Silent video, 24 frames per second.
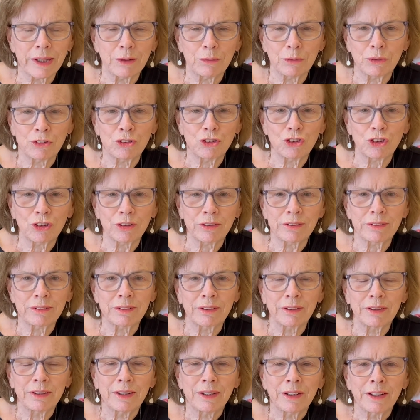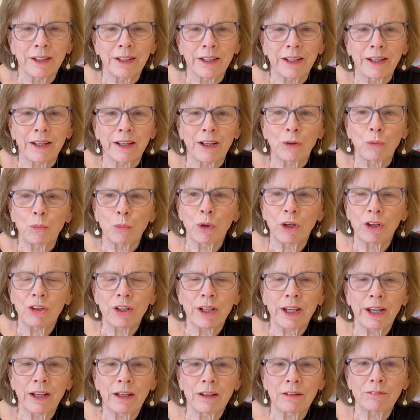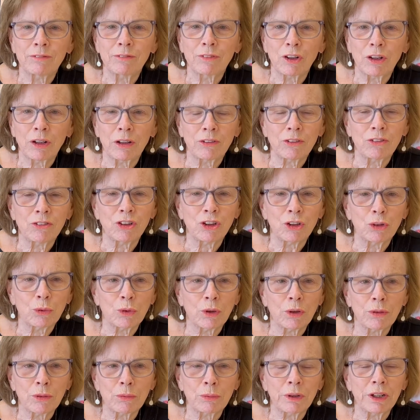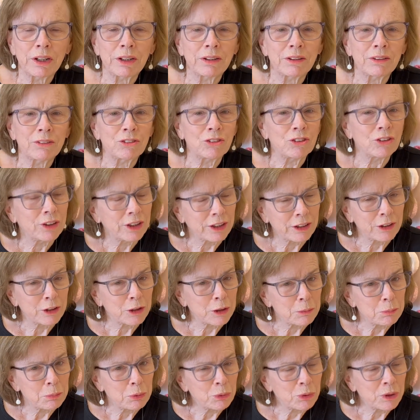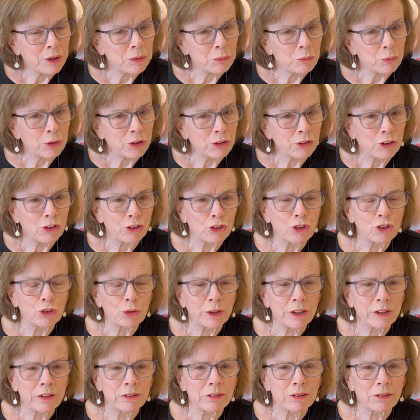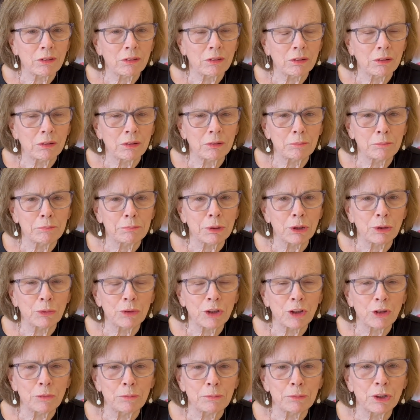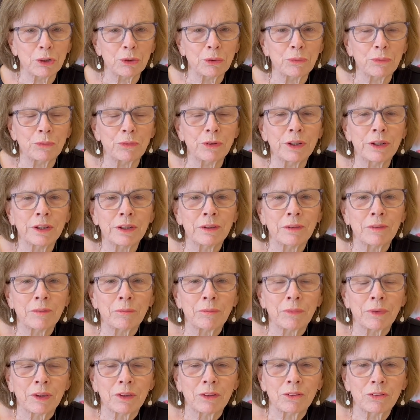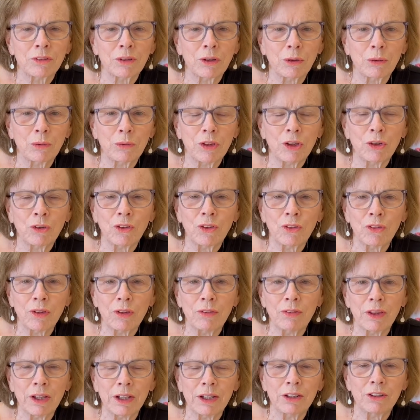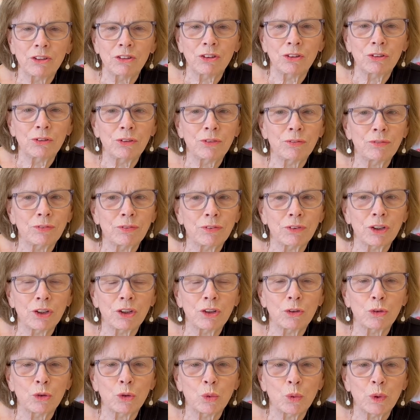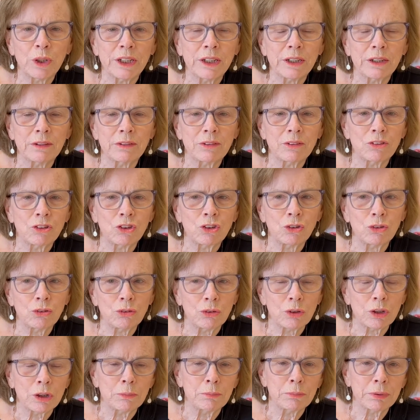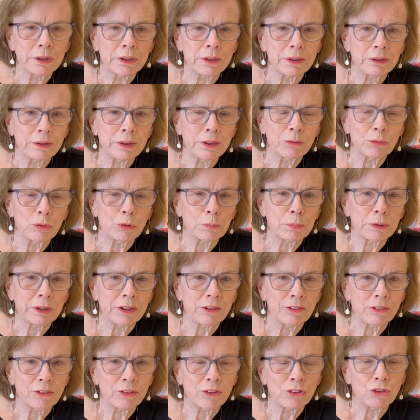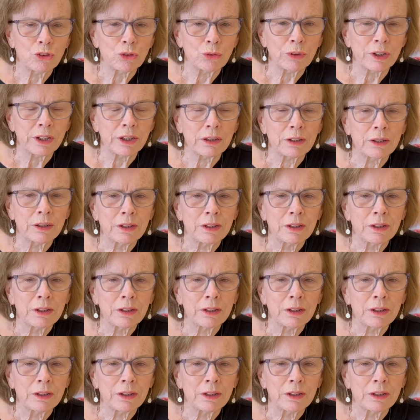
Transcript: It was just when you have osteoarthritis, you get to the point where your joints are bone on bone. So the only thing they can do for you is to completely replace the joint.